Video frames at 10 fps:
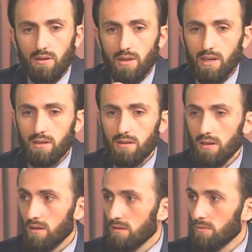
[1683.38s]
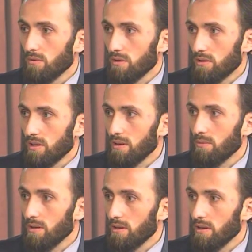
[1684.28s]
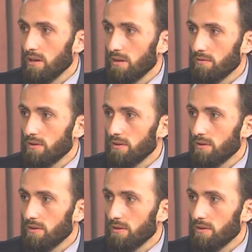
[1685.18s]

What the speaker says: the next day is the worst day when they have